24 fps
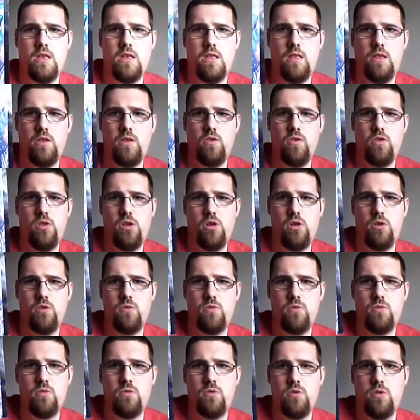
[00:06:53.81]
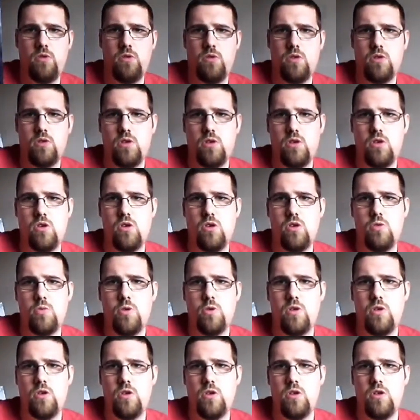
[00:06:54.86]
this little
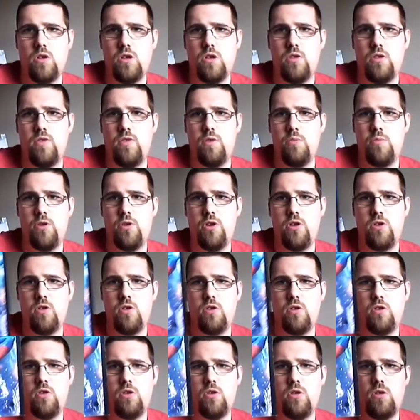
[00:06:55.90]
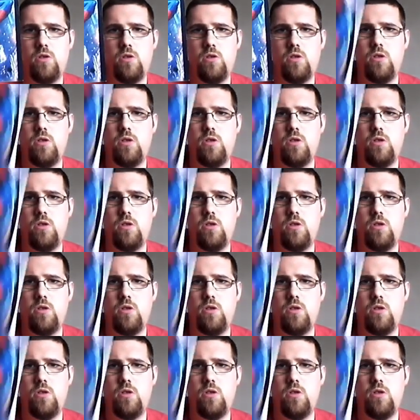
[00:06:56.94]
comic if you pre-ordered it.